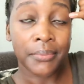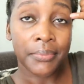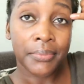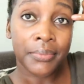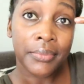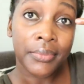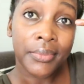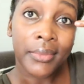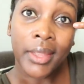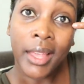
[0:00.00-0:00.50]

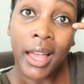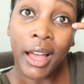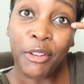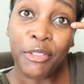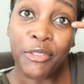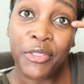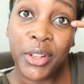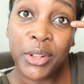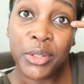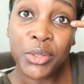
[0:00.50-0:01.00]
I
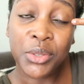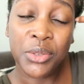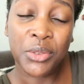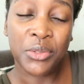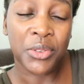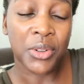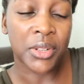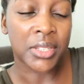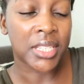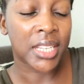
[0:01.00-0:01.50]
fail to do
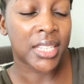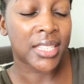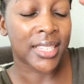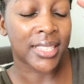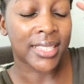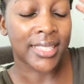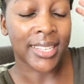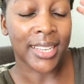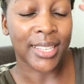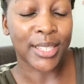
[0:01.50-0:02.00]
falsies.
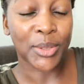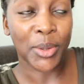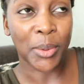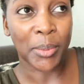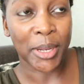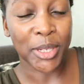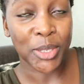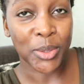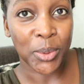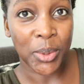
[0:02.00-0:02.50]
It's just so
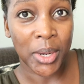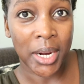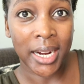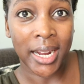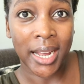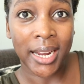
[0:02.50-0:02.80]
much work.